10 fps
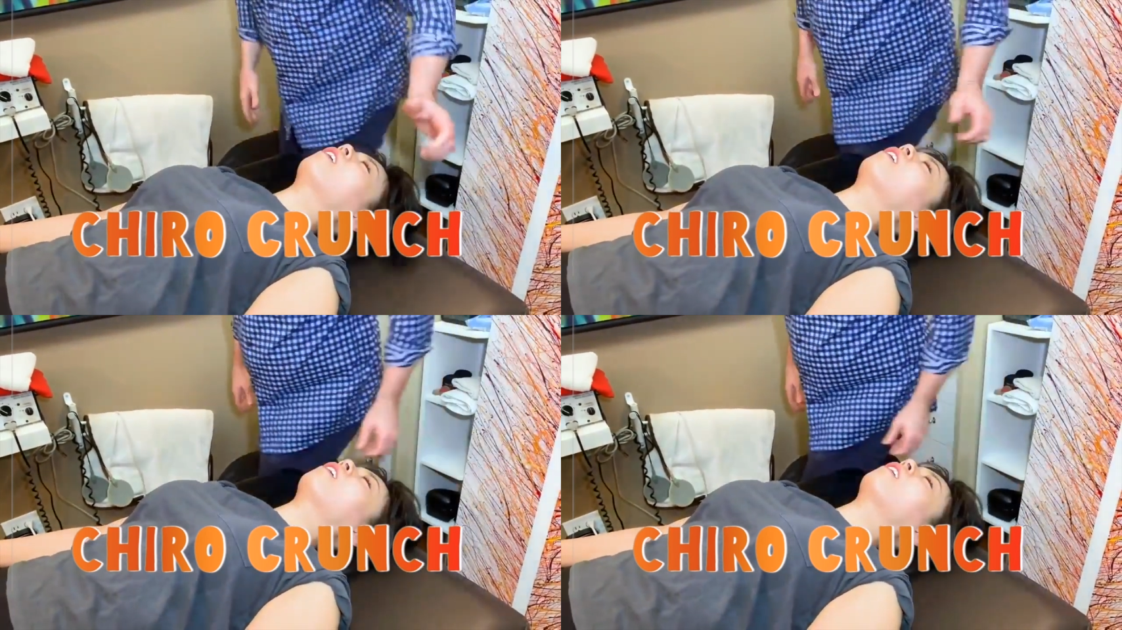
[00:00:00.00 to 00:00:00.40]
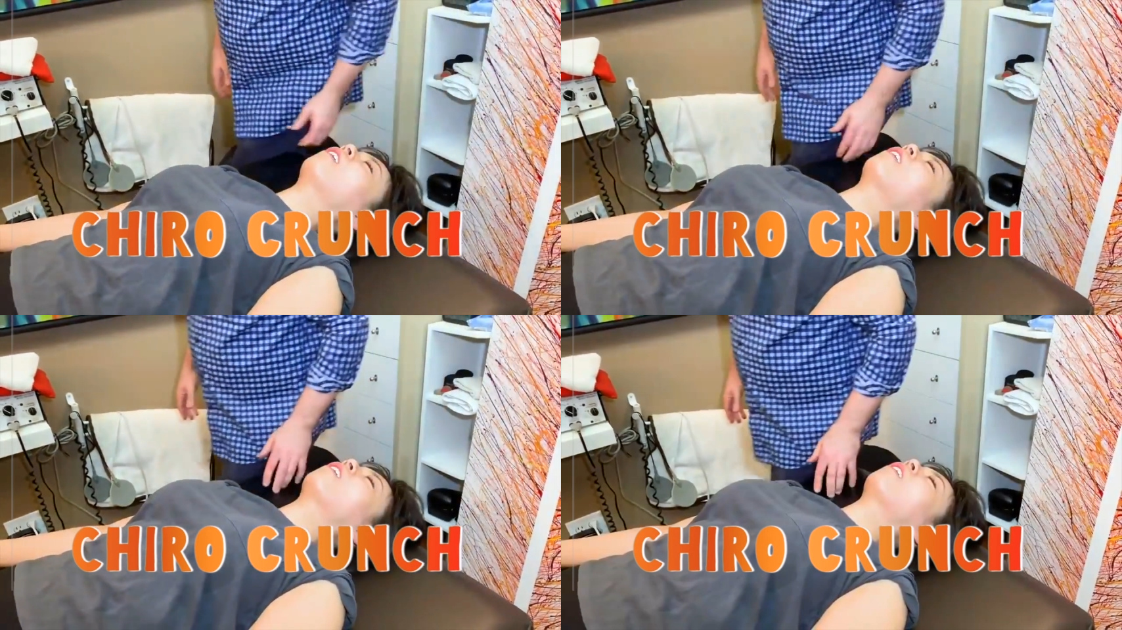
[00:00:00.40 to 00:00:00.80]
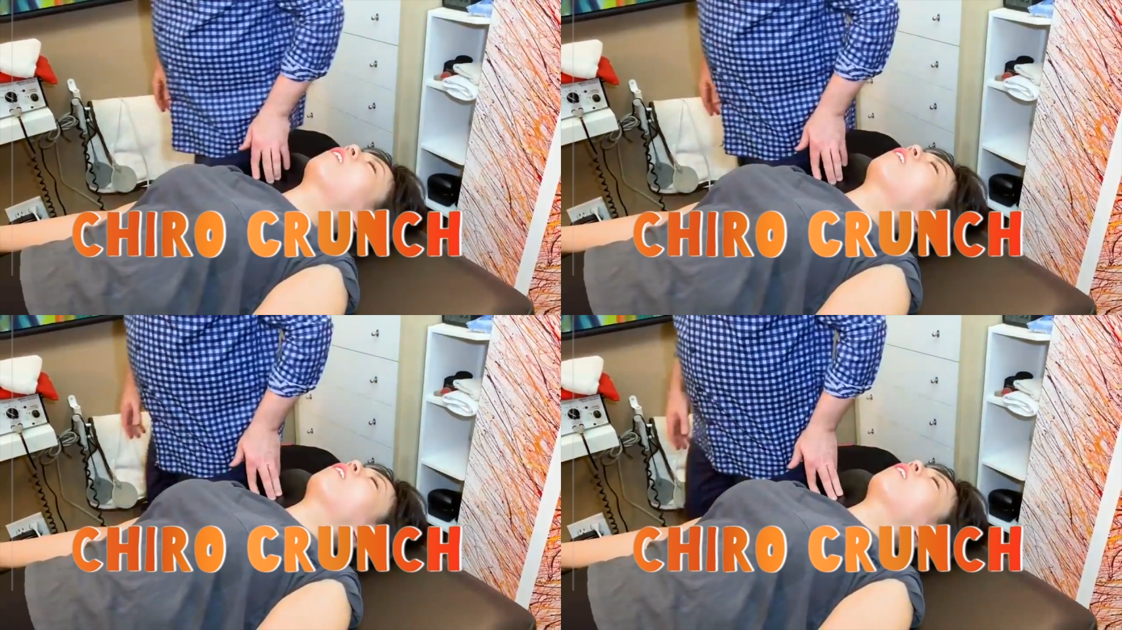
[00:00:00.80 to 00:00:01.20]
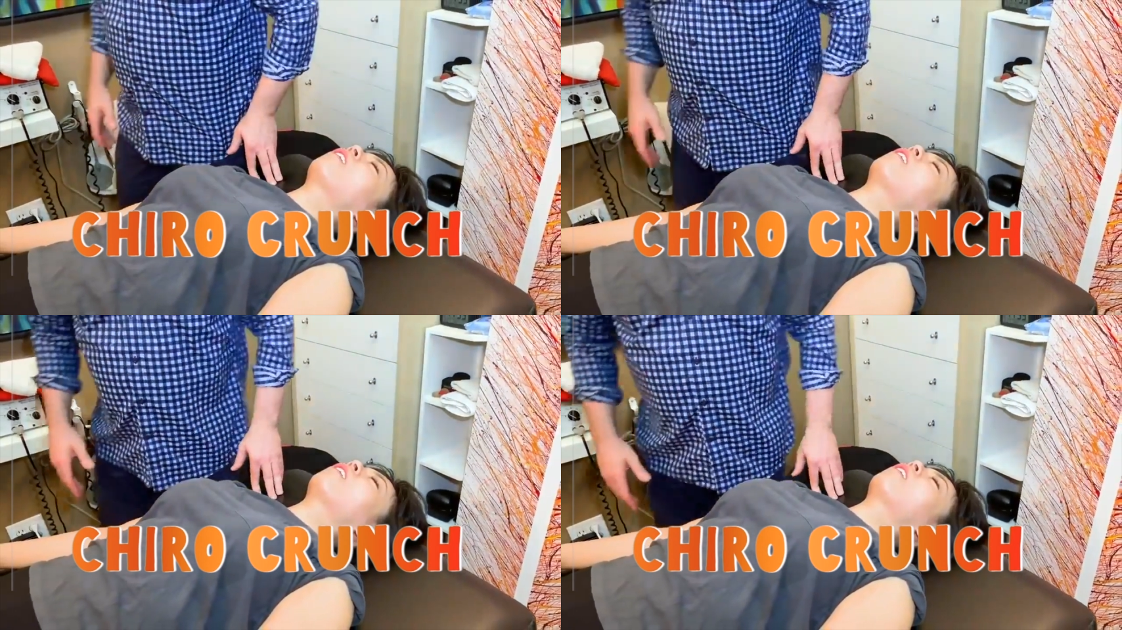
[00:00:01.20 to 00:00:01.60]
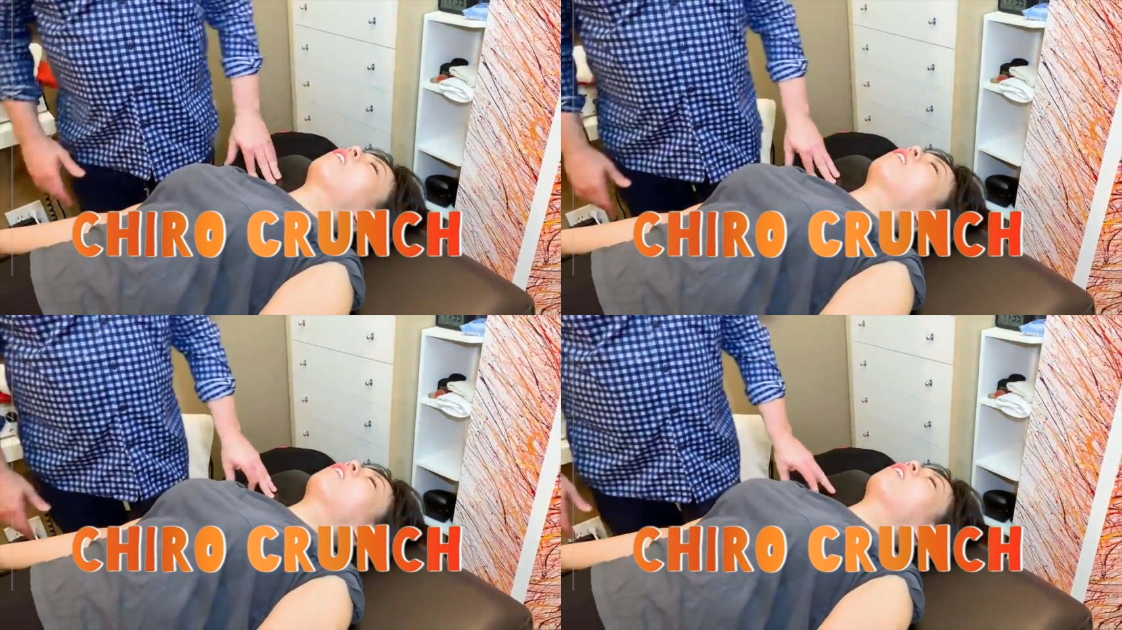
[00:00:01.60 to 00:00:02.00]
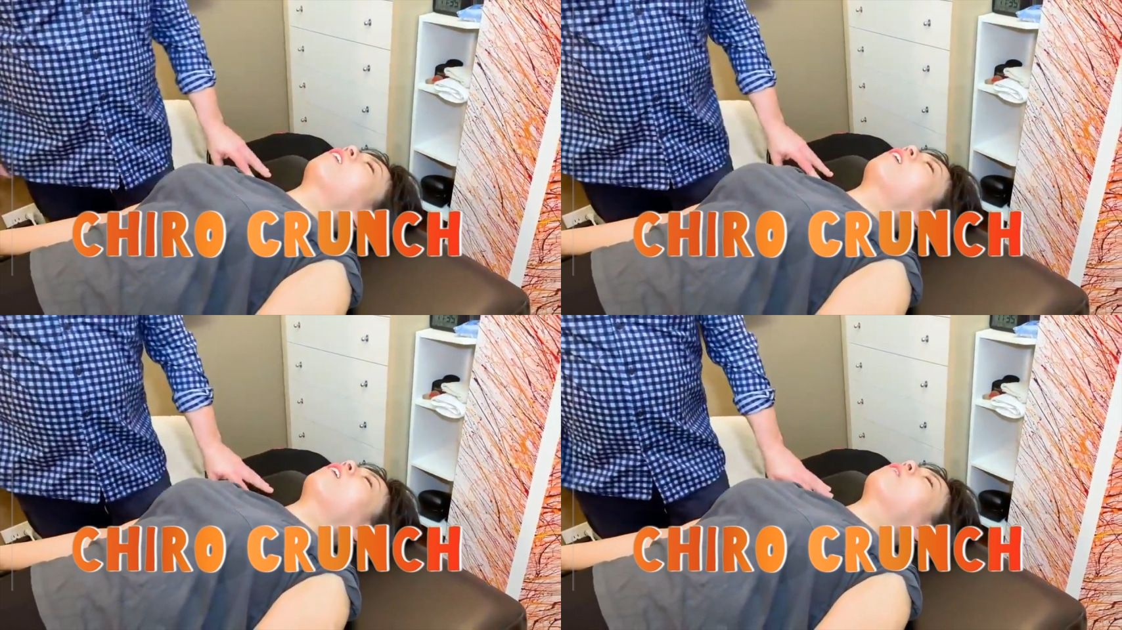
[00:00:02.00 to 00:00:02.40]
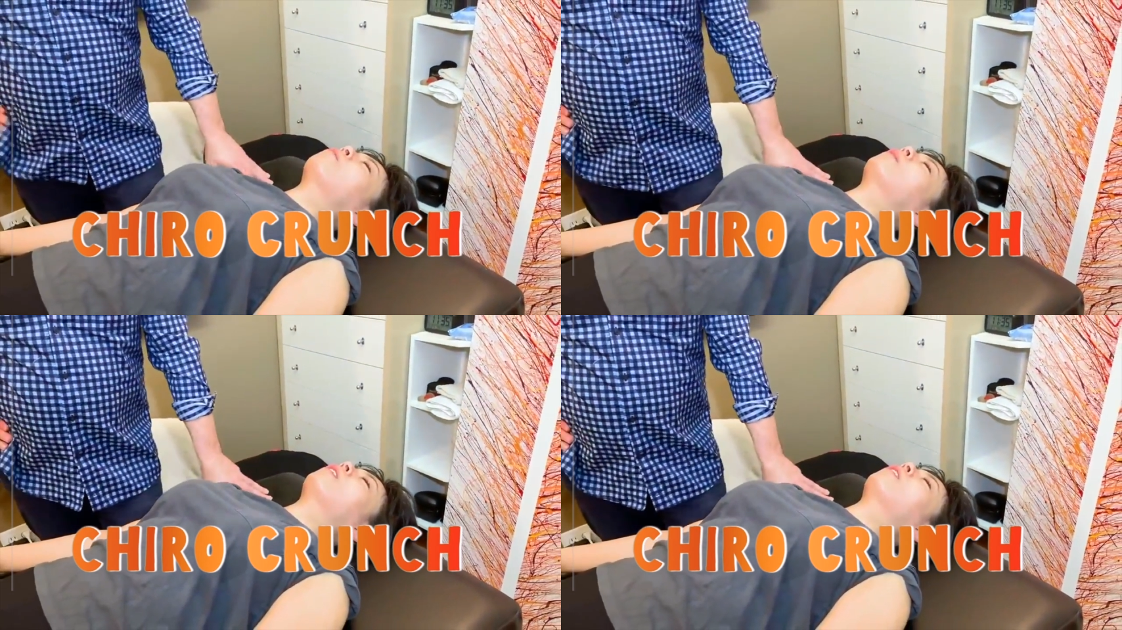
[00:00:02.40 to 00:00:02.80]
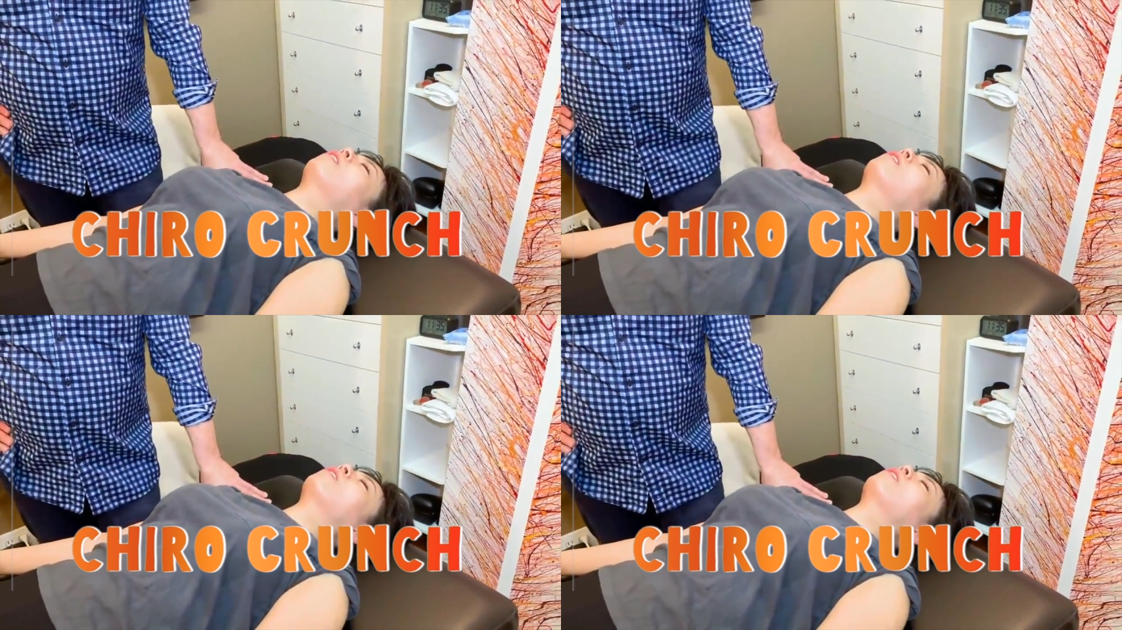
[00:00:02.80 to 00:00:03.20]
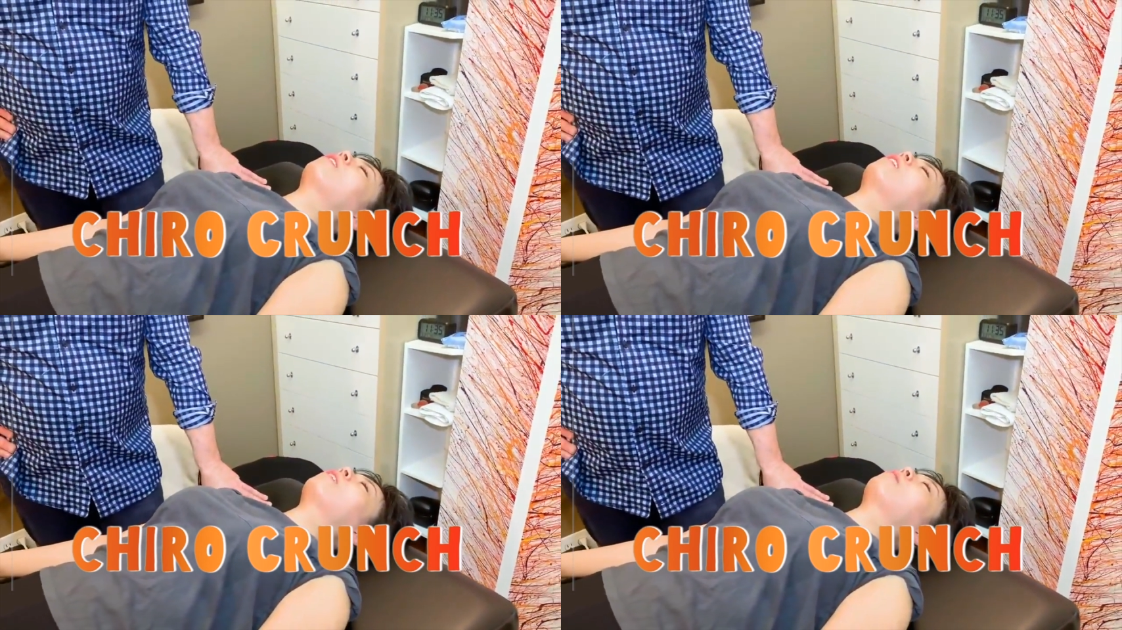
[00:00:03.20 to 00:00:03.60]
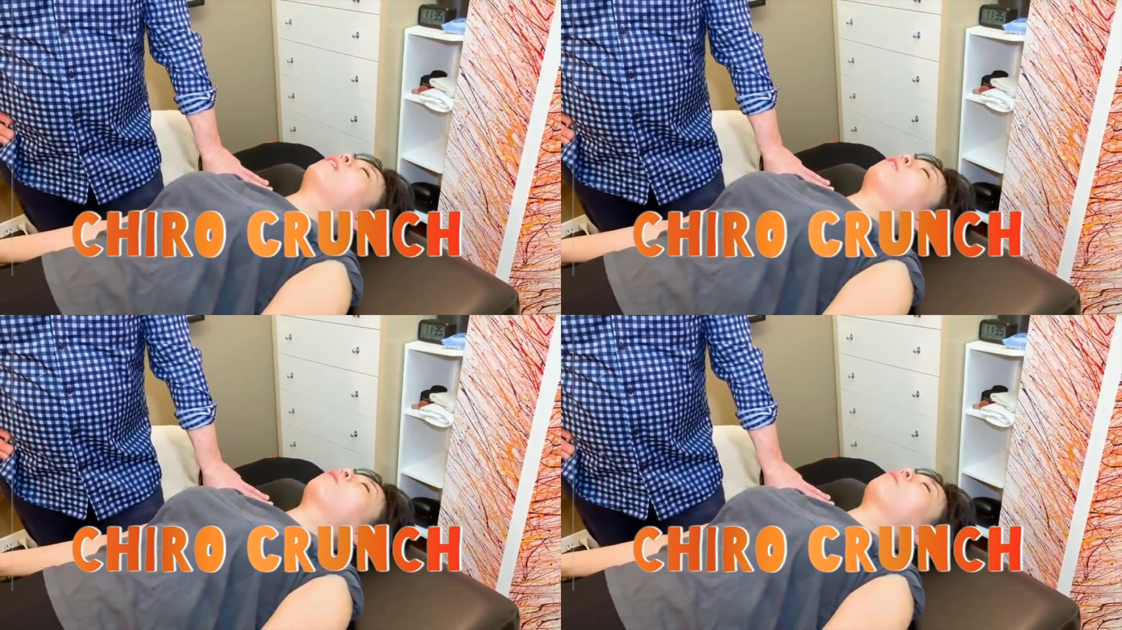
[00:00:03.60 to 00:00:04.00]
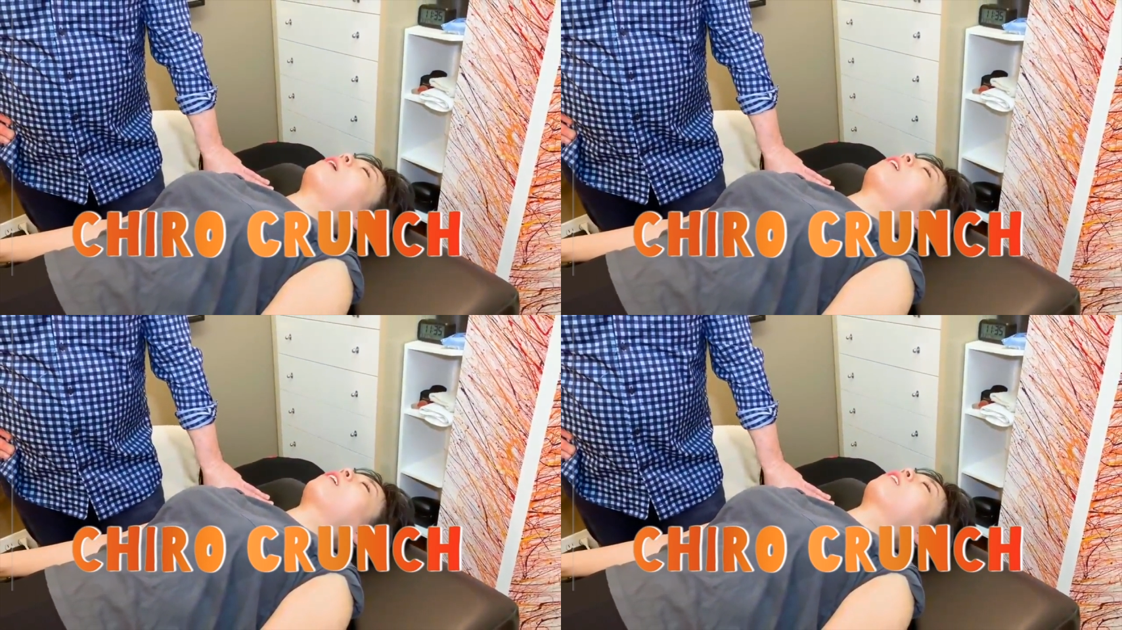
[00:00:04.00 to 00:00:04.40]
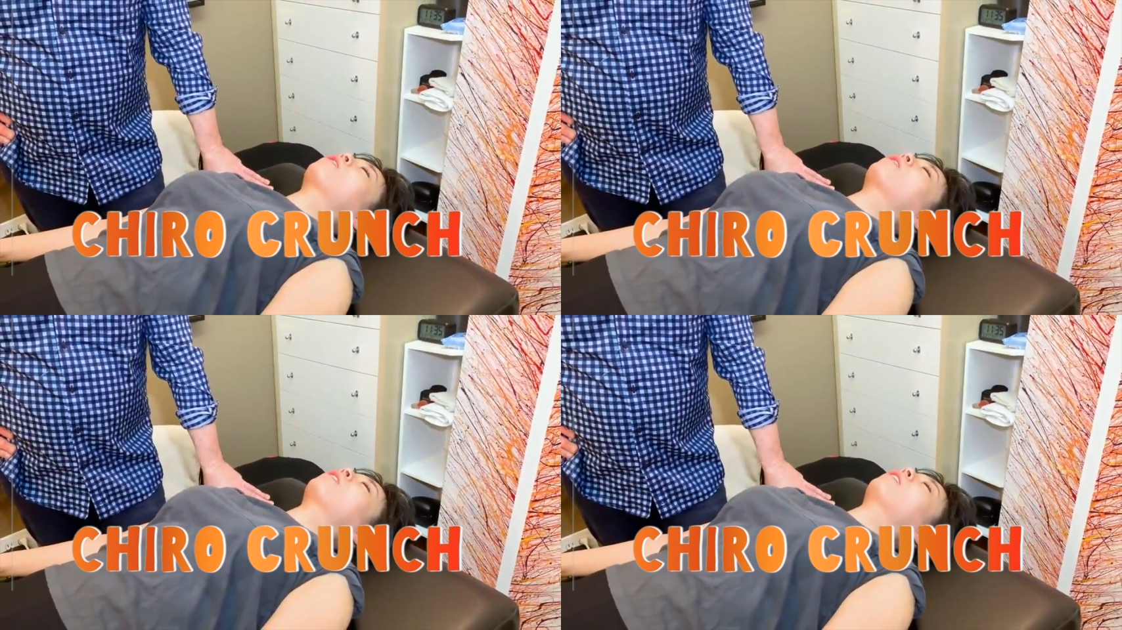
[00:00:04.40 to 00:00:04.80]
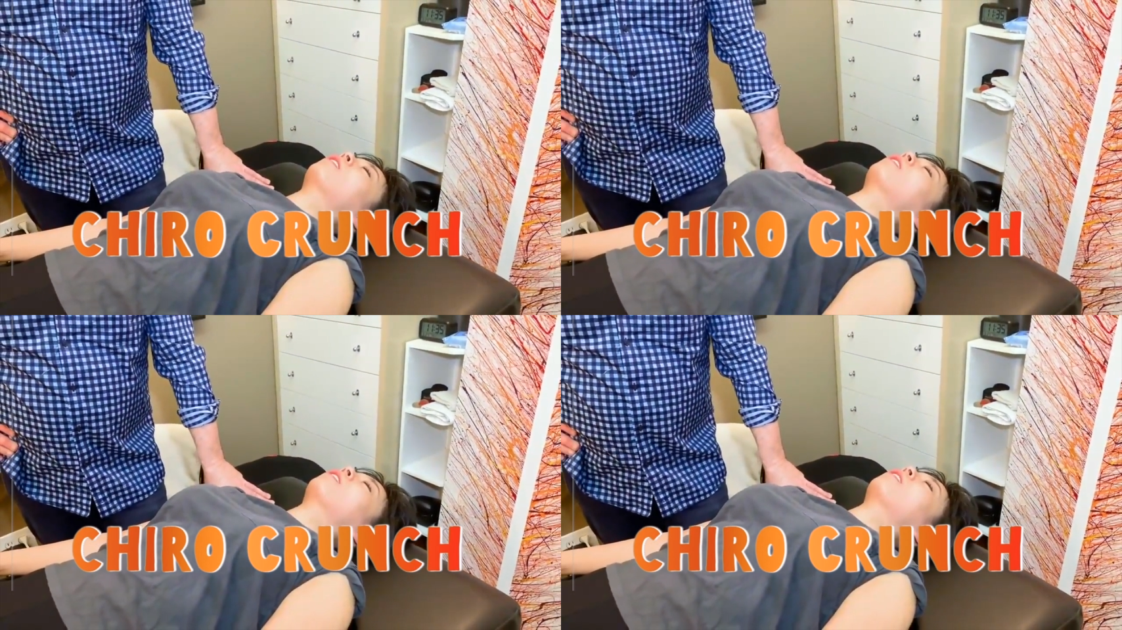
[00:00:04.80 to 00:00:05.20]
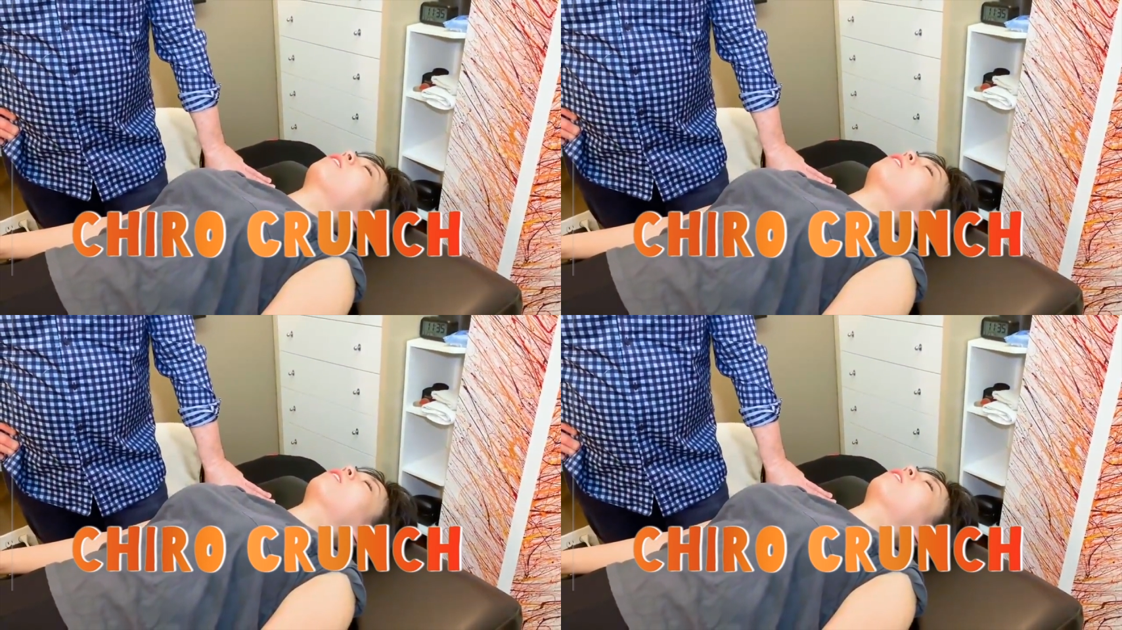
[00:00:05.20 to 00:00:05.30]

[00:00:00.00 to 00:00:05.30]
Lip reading: Nobody's mouth can be seen.